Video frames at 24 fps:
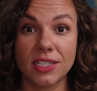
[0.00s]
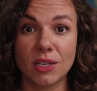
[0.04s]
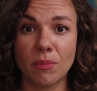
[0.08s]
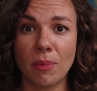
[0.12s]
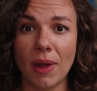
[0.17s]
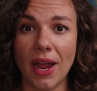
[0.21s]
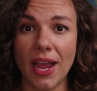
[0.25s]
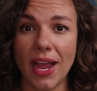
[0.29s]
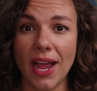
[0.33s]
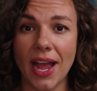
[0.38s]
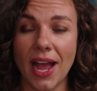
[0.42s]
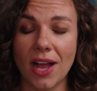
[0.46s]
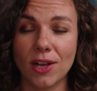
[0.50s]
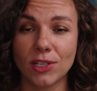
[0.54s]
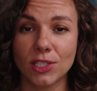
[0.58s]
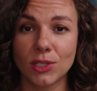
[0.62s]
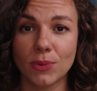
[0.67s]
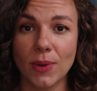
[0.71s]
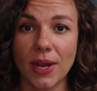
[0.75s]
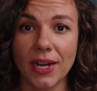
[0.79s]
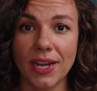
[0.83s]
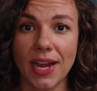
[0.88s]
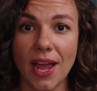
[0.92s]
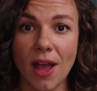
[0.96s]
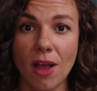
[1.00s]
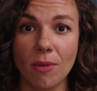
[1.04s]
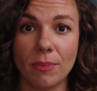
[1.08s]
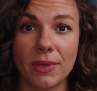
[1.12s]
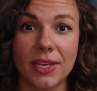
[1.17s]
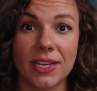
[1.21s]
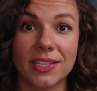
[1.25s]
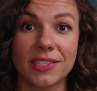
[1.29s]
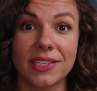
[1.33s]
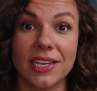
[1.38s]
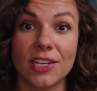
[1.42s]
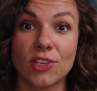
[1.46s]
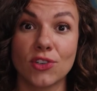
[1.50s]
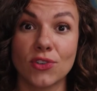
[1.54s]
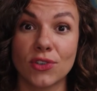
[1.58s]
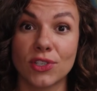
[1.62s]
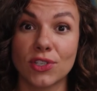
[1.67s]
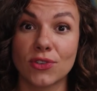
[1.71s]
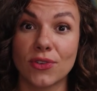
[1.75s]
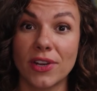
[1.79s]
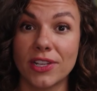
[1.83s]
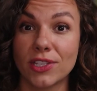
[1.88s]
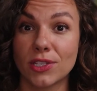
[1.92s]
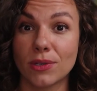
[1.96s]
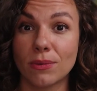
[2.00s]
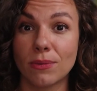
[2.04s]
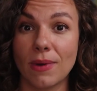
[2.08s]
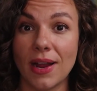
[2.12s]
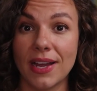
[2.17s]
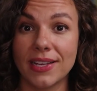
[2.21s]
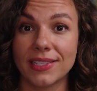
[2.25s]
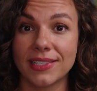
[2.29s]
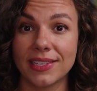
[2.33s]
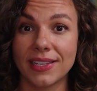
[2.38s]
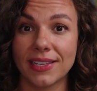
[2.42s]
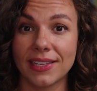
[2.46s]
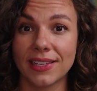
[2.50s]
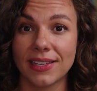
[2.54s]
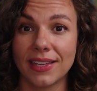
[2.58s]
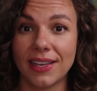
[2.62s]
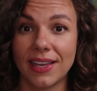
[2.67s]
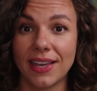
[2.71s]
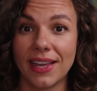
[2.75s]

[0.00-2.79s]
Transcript: to buy a house right now because interest rates are rising,